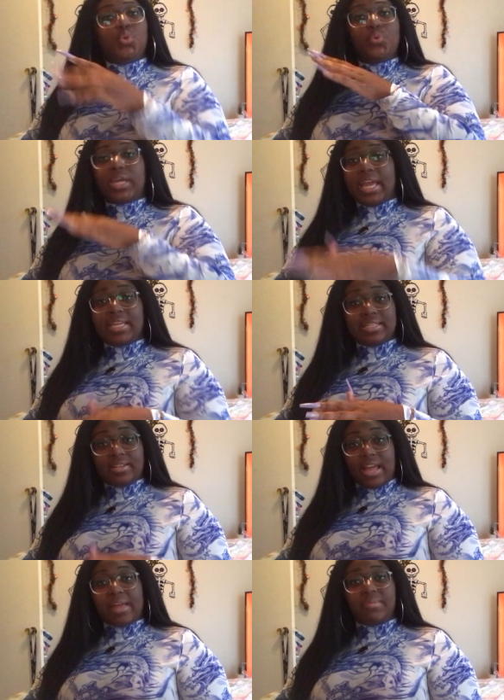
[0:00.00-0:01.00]
You can't
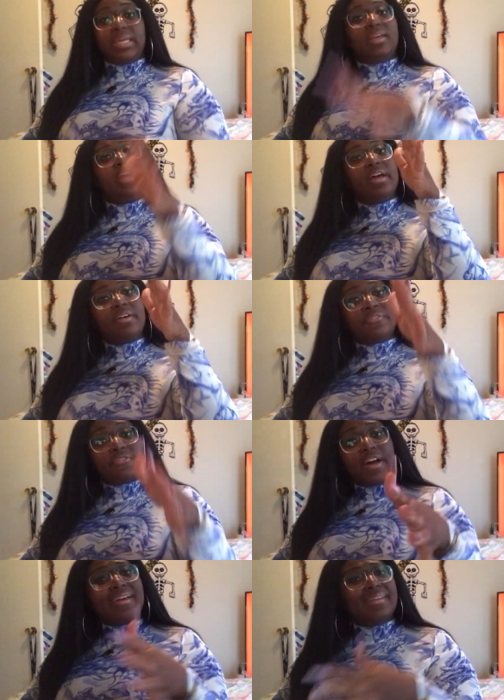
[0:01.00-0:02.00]
deny me.
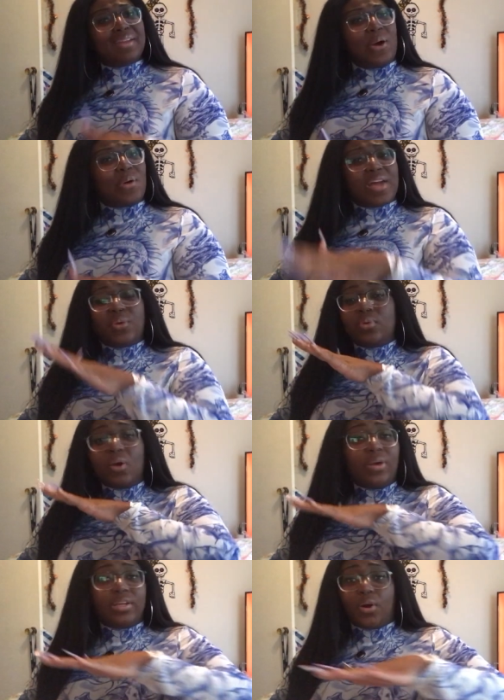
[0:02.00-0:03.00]
Fuck a no. I don't
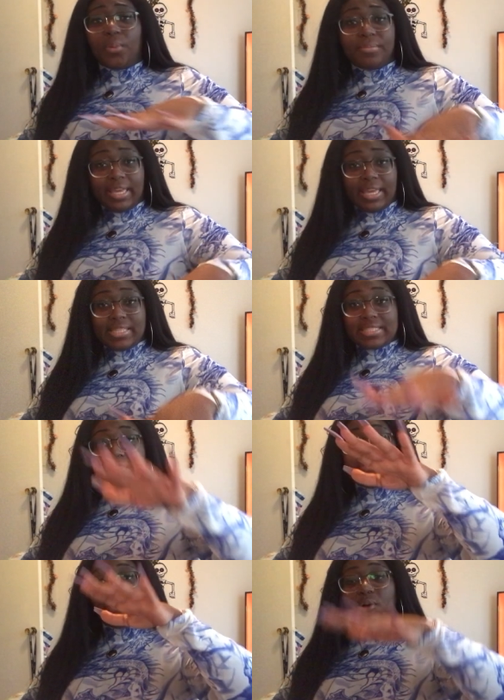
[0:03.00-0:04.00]
know what no means.
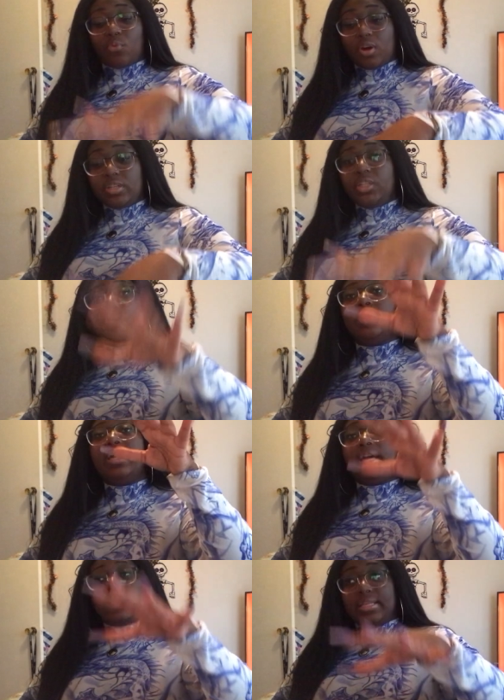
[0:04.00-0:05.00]
If I want you,
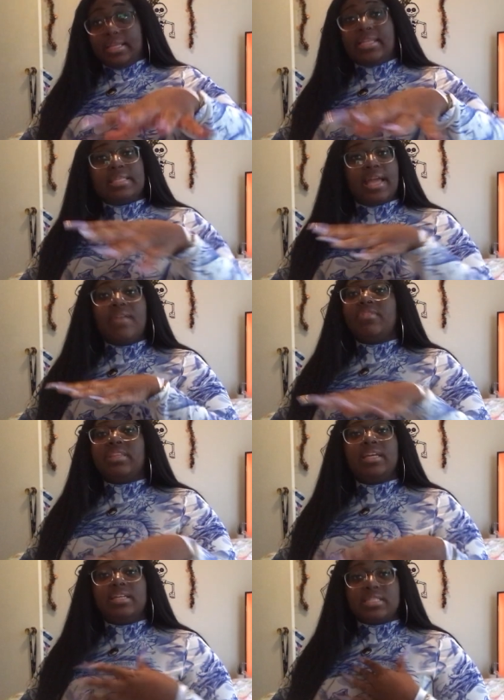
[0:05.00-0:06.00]
it's,
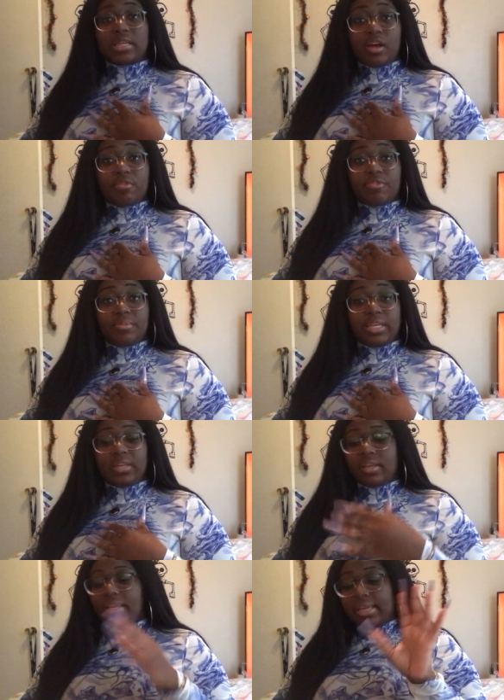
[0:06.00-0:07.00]
everything is a go for me.